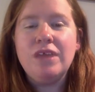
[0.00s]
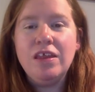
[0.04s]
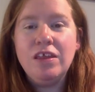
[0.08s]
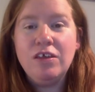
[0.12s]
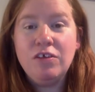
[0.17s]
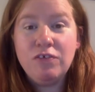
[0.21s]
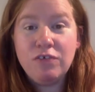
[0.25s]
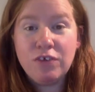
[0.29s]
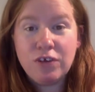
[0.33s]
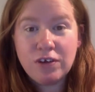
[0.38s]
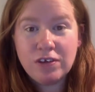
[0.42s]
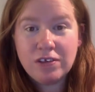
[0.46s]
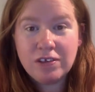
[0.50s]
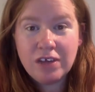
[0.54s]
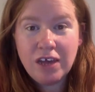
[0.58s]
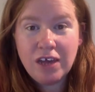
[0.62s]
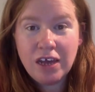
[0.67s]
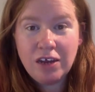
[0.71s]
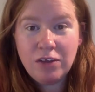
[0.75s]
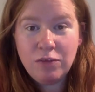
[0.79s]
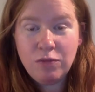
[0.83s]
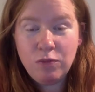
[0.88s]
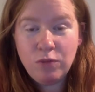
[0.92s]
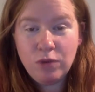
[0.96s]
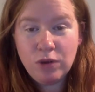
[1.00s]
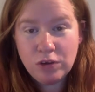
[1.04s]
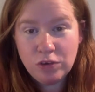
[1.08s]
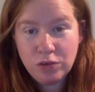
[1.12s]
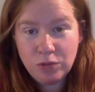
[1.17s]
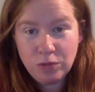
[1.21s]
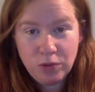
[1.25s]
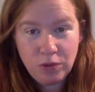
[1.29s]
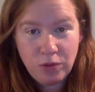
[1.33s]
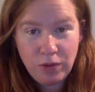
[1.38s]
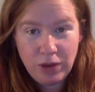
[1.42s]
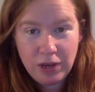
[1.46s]
The first kind of words
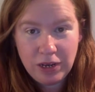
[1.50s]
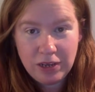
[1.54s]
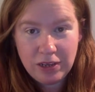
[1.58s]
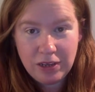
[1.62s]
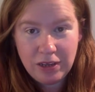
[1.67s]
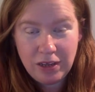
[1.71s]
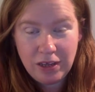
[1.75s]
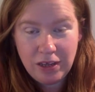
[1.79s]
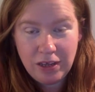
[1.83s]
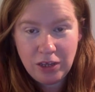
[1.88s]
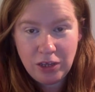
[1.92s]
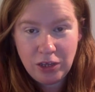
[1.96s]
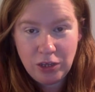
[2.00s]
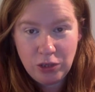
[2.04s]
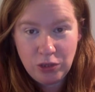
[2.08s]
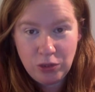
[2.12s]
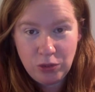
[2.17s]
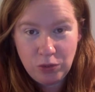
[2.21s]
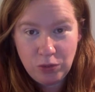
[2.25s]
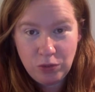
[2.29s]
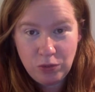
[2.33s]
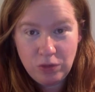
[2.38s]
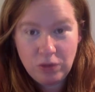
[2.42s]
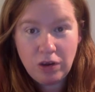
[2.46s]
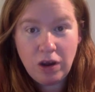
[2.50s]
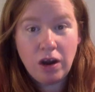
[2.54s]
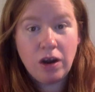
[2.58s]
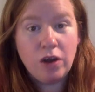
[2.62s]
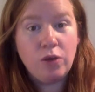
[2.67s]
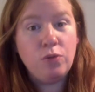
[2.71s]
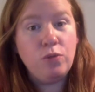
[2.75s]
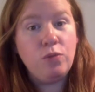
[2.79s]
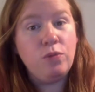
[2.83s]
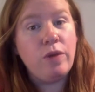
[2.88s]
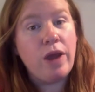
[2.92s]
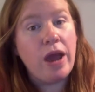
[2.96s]
we're going to use
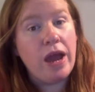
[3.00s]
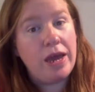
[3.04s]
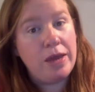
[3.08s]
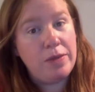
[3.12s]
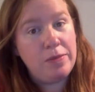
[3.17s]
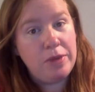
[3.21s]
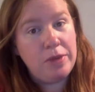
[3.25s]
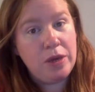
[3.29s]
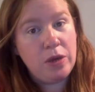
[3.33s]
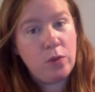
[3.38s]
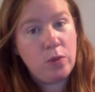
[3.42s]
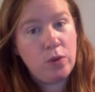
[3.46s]
are rhyming